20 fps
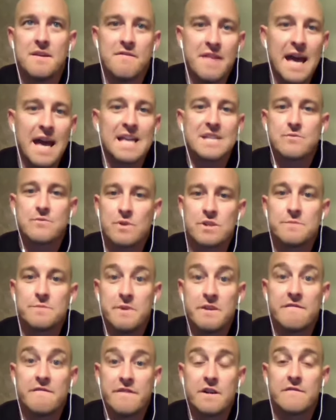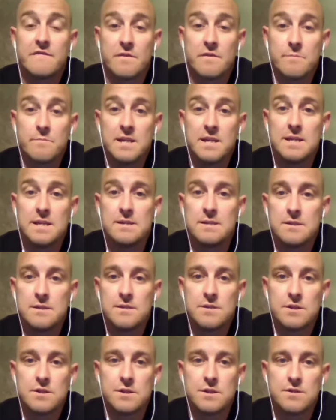that's what's been fun for me
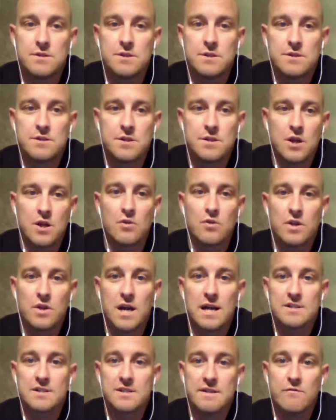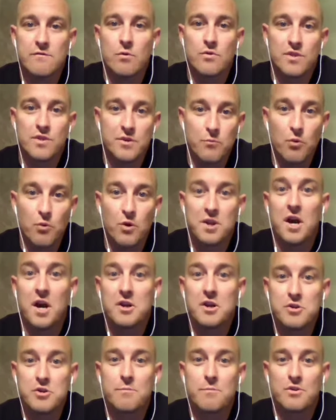to go to the college level where the
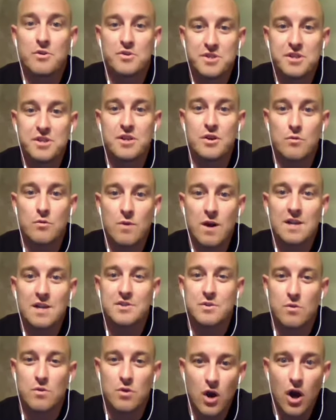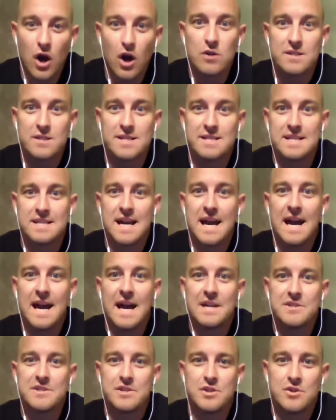100% of your roster are all in
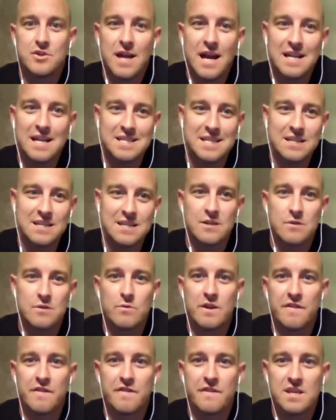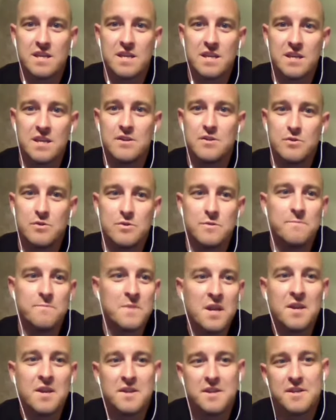guys, and you're not dealing with the kid who,
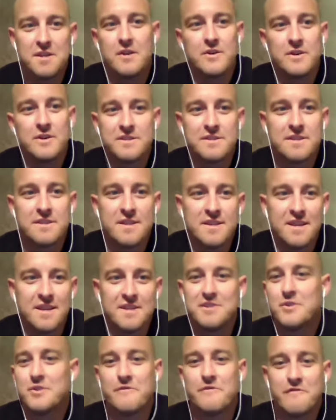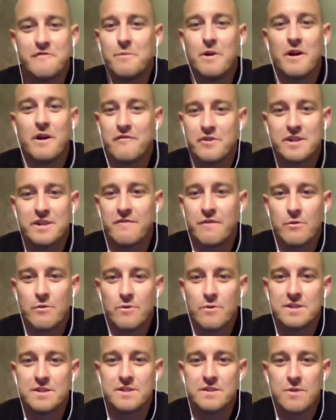is doing football for
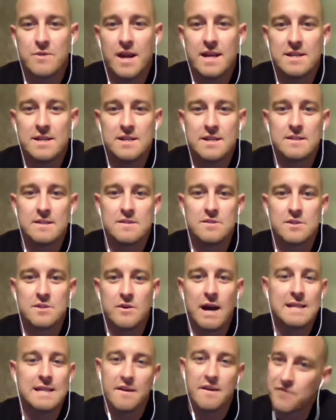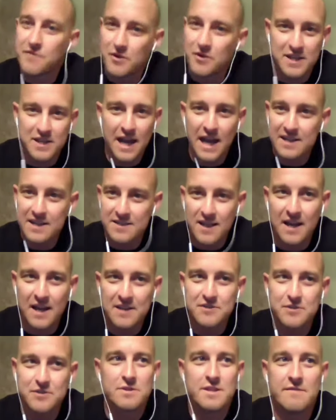different reasons, right? And so I love those guys at the
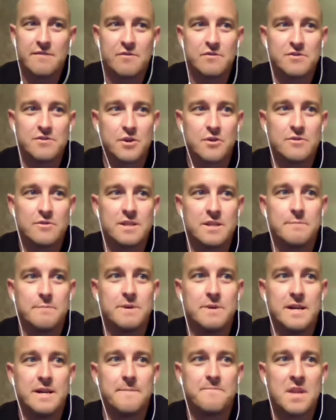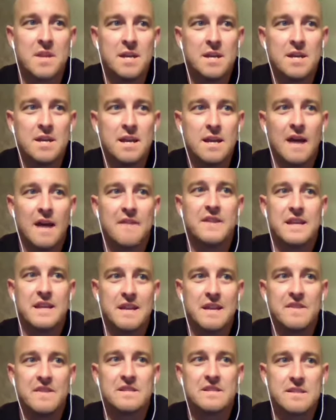high school level, certainly, but I
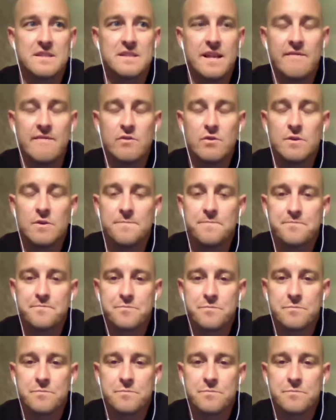think at this level,